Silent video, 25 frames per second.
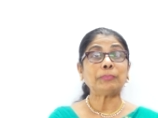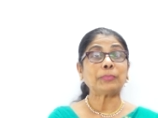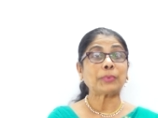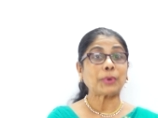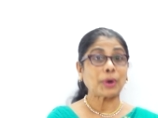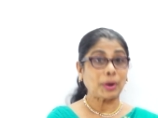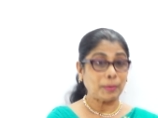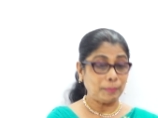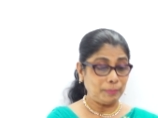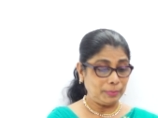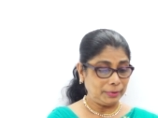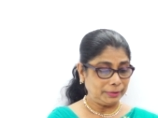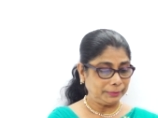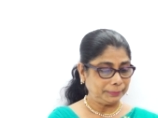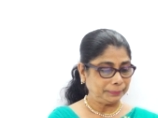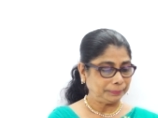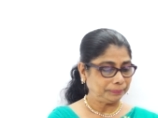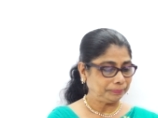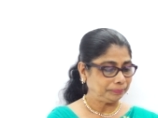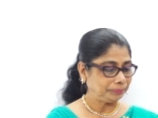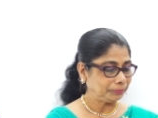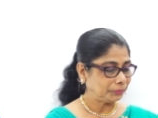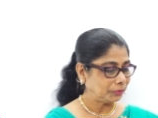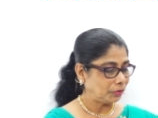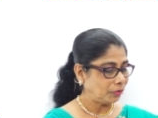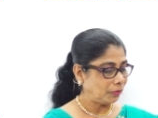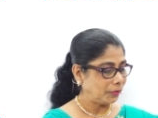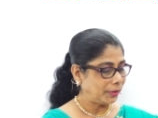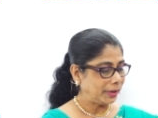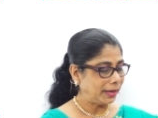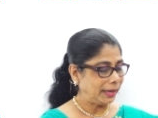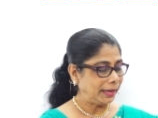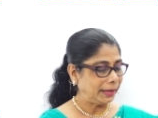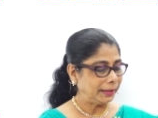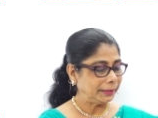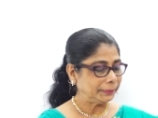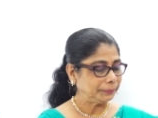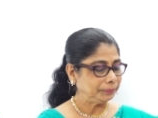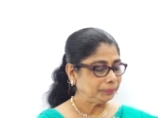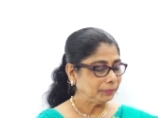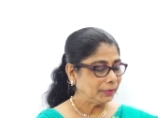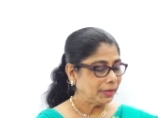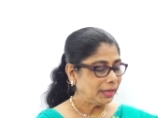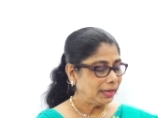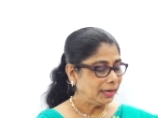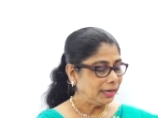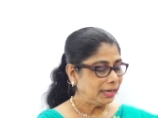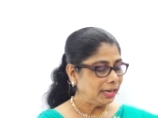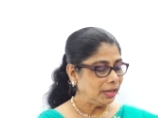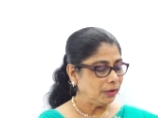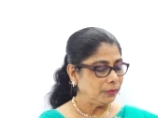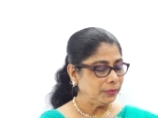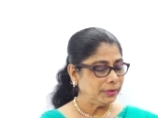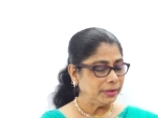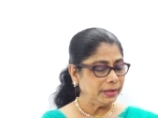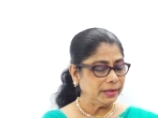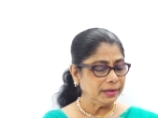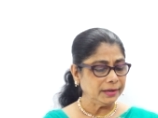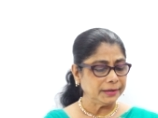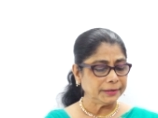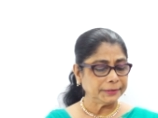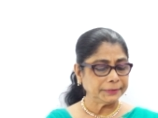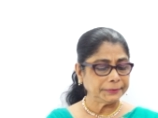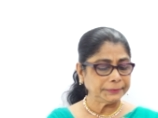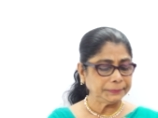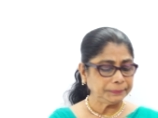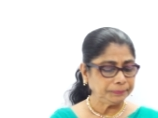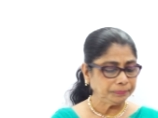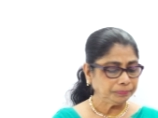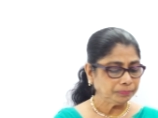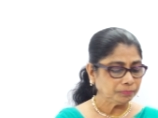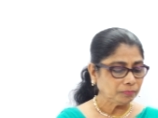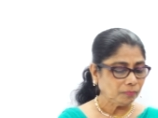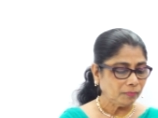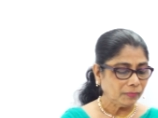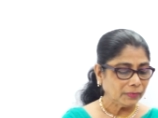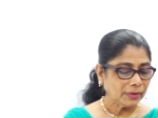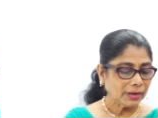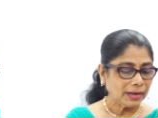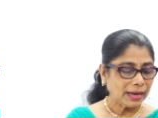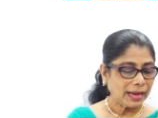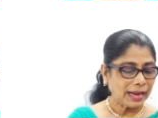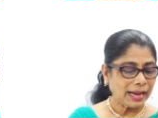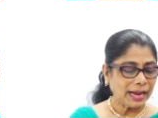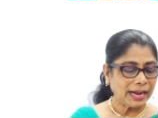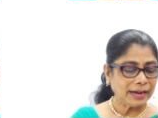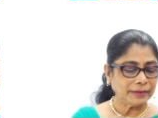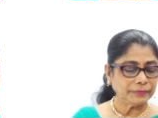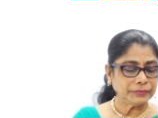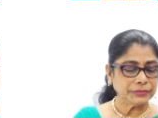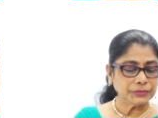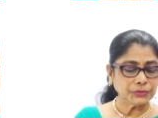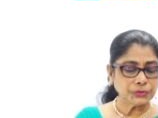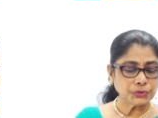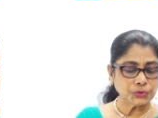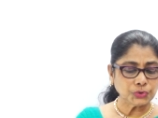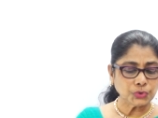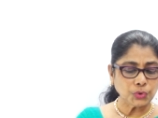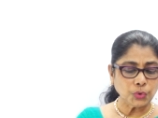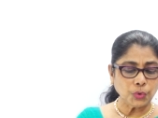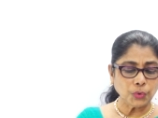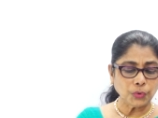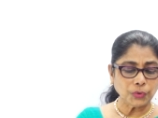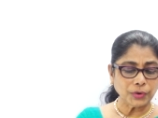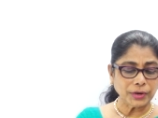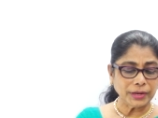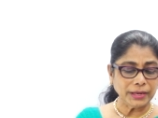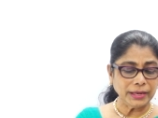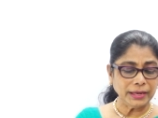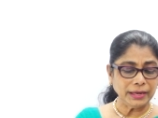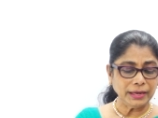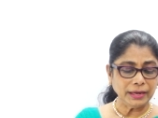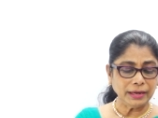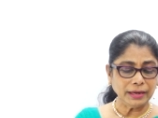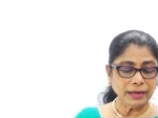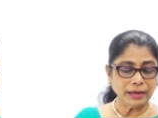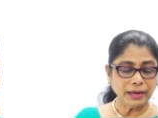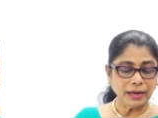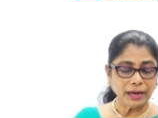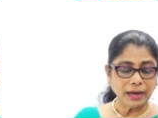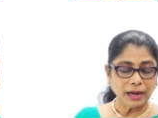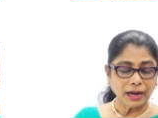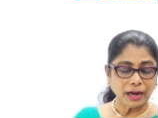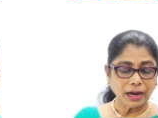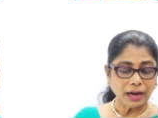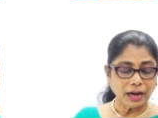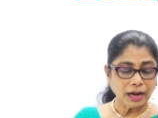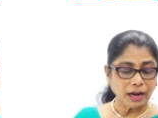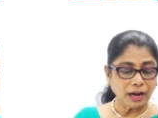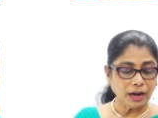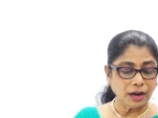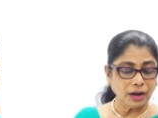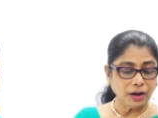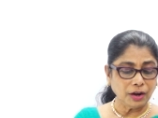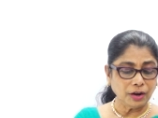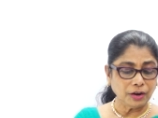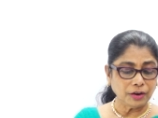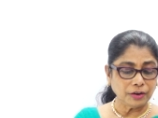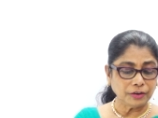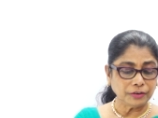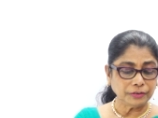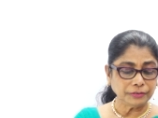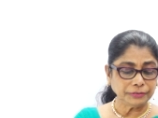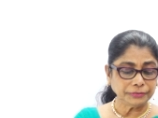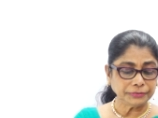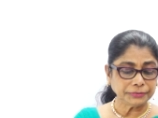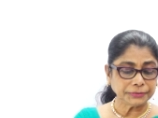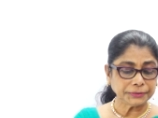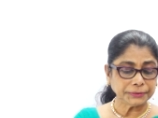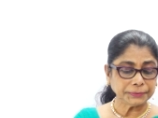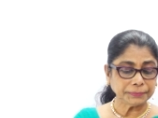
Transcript: problem. Okay. Now here I have a story of